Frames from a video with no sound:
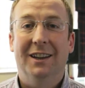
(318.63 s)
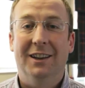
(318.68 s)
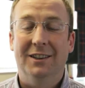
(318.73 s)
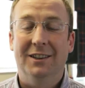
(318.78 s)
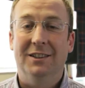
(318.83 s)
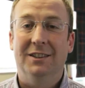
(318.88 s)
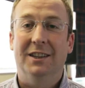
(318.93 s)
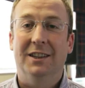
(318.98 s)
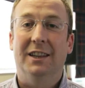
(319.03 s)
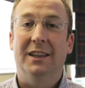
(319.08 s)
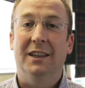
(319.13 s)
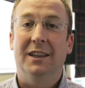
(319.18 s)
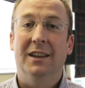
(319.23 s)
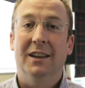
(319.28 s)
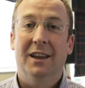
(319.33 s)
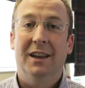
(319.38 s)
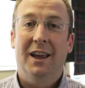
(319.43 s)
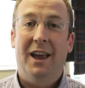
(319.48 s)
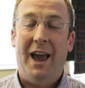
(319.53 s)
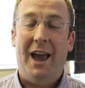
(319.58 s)
and see
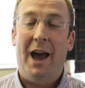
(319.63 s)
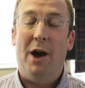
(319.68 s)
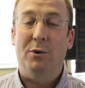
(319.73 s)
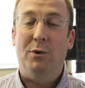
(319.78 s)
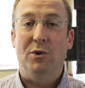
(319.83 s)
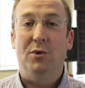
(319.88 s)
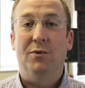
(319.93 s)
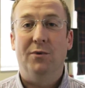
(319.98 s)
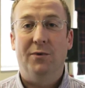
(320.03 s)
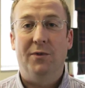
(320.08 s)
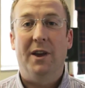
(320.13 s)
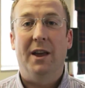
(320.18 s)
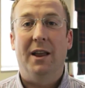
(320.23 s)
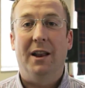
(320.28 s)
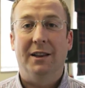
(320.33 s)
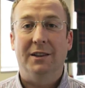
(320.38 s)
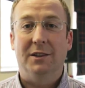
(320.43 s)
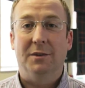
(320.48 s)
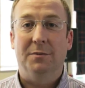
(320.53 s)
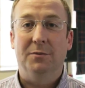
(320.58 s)
how you
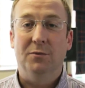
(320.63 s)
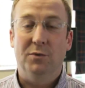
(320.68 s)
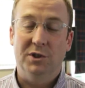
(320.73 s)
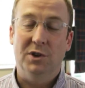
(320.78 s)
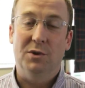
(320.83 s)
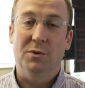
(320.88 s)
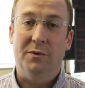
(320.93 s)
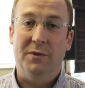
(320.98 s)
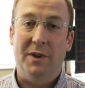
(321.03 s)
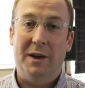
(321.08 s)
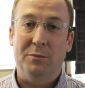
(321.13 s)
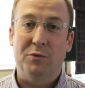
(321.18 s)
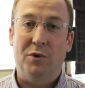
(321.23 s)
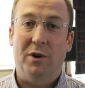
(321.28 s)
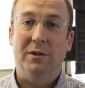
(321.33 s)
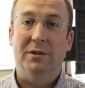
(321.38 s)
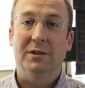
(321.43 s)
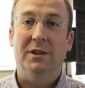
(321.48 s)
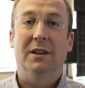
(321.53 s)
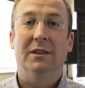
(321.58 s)
feel as a result of that
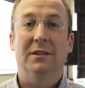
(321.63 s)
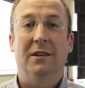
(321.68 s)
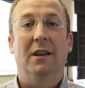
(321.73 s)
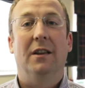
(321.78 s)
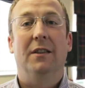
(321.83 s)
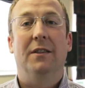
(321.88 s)
process,